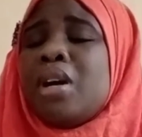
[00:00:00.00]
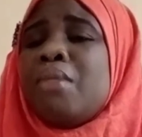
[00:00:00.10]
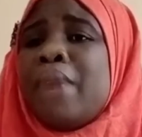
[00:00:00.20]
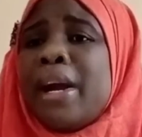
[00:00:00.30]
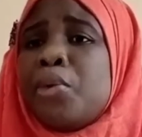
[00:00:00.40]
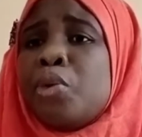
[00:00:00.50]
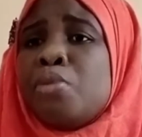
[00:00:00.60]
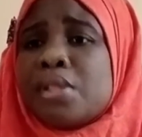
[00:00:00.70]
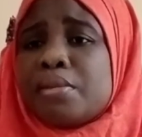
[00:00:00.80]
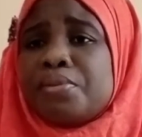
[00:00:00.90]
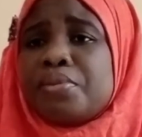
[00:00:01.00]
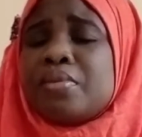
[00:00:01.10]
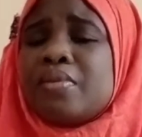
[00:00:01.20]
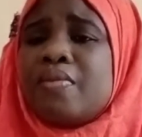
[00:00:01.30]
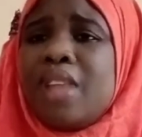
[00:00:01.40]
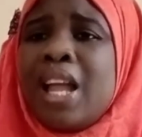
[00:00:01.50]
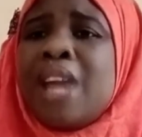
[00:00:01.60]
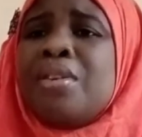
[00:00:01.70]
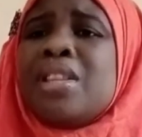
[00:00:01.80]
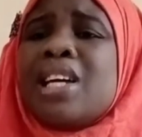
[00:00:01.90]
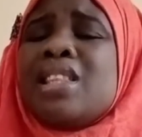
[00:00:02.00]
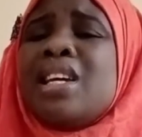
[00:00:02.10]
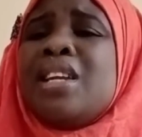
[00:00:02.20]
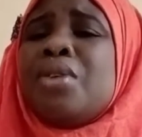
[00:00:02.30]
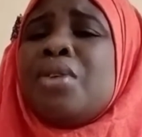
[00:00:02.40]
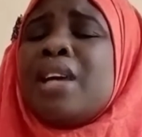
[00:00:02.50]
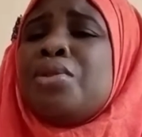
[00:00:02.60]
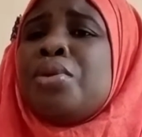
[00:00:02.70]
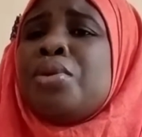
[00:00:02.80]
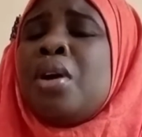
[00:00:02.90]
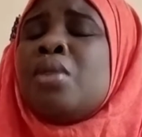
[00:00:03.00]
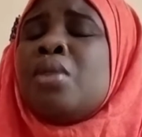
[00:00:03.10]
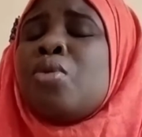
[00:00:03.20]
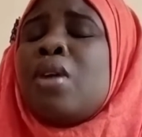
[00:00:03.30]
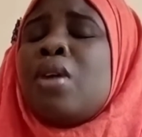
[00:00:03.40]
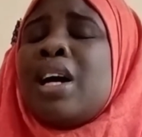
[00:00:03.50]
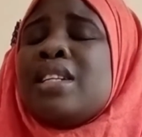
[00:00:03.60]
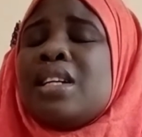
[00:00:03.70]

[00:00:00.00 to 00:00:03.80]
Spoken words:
microbes. Another thing you can do to add